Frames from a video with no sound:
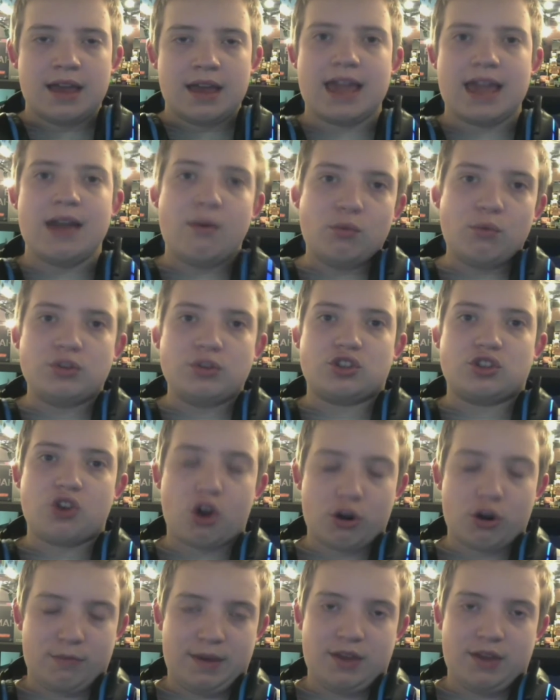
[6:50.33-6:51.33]
It was
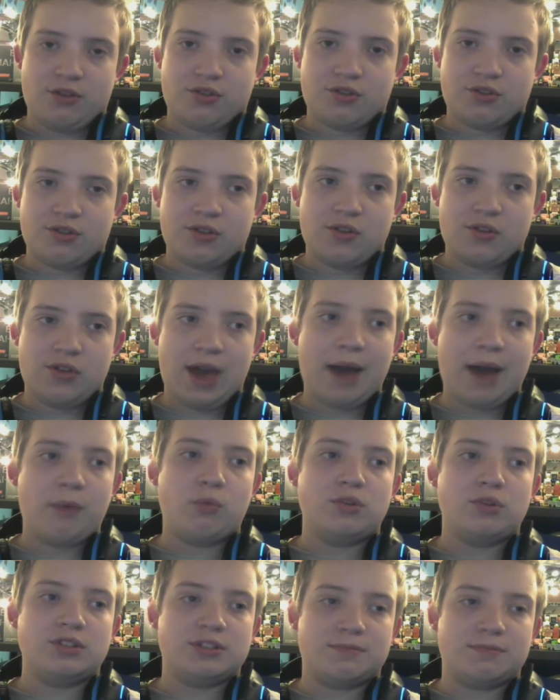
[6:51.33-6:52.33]
garbage. That
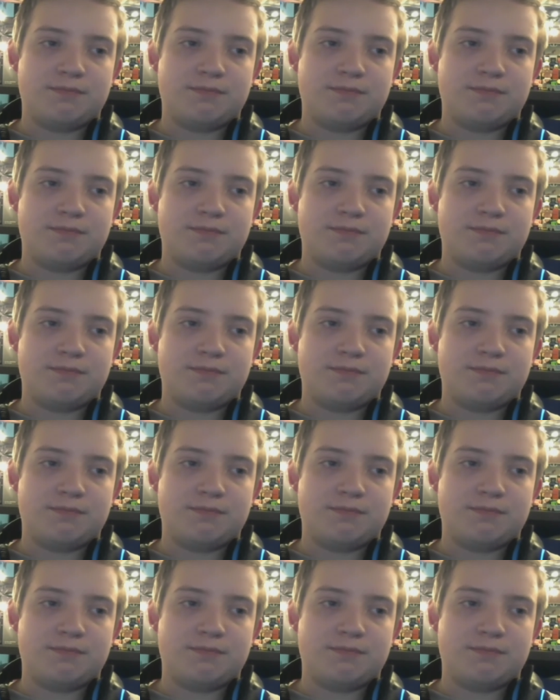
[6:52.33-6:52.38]
was